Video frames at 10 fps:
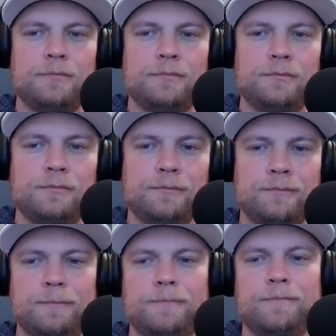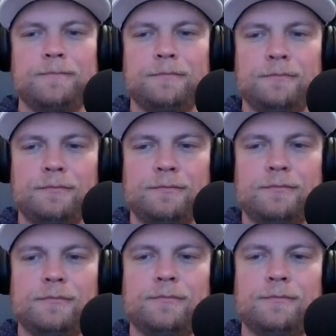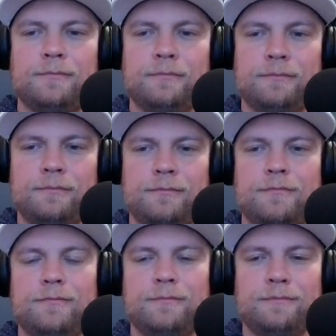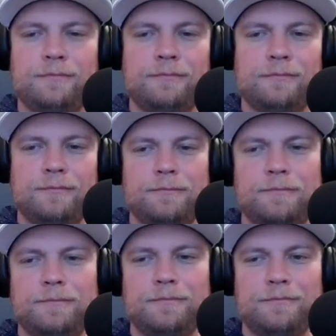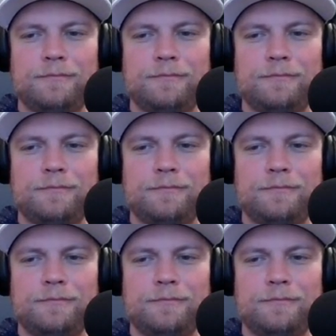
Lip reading: (silent)